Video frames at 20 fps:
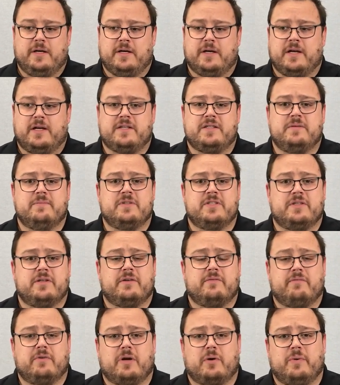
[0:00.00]
customers that
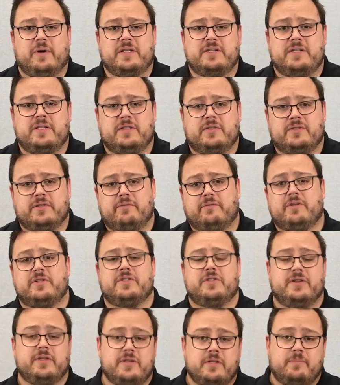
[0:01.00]
are requesting to
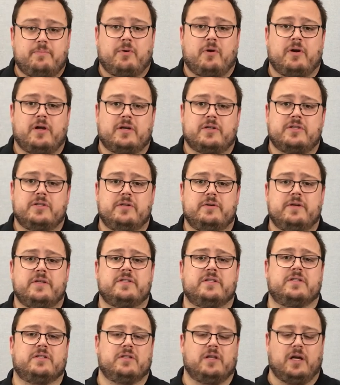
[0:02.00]
return the product to
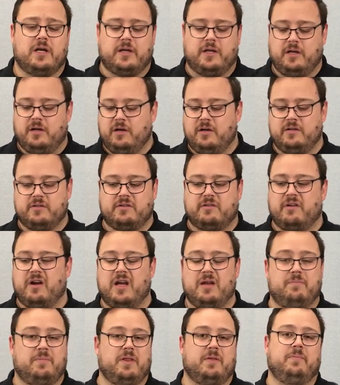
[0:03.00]
us, it's like, you know, it's
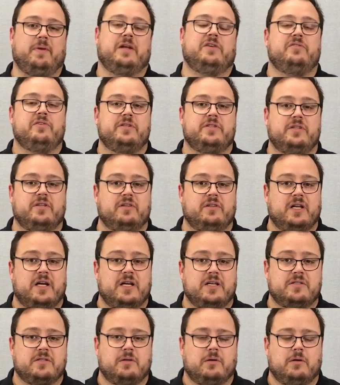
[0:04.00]
great, but the batteries don't
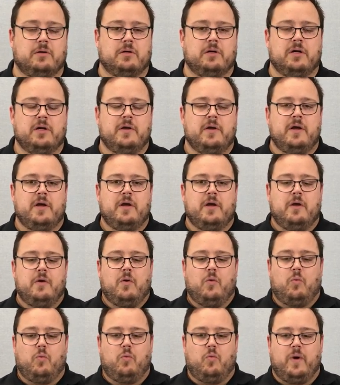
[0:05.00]
last long.
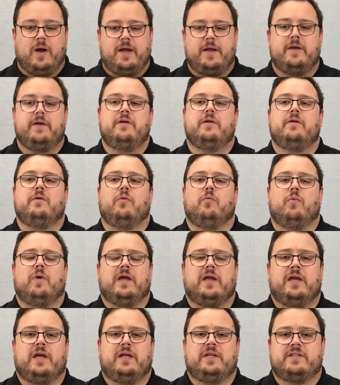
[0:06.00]
When
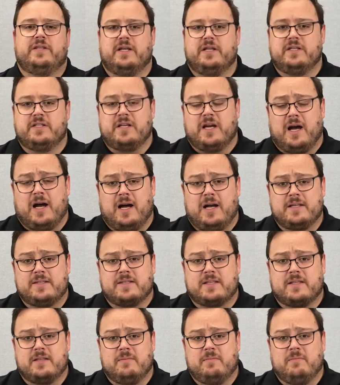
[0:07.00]
we tend to
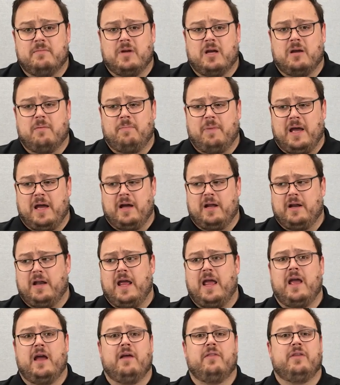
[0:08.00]
ask them about
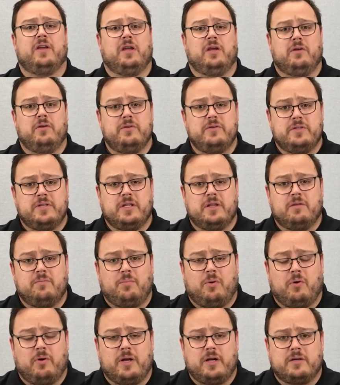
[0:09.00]
how they're using the
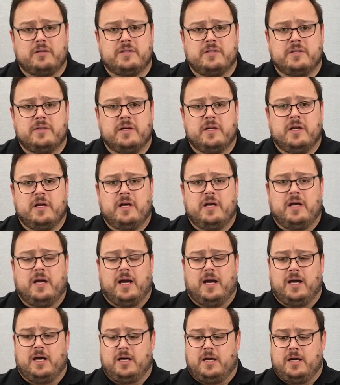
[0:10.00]
product,
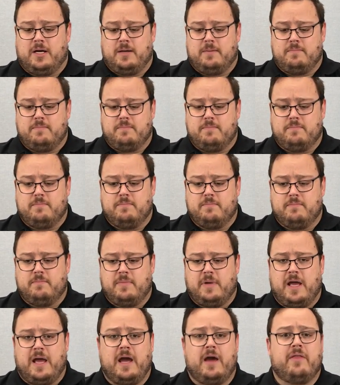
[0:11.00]

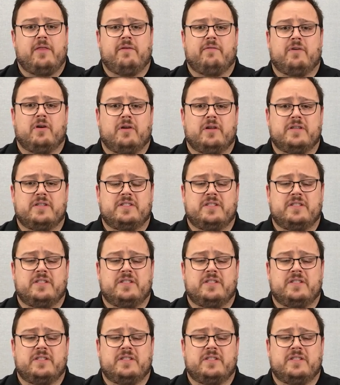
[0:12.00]
how they've got it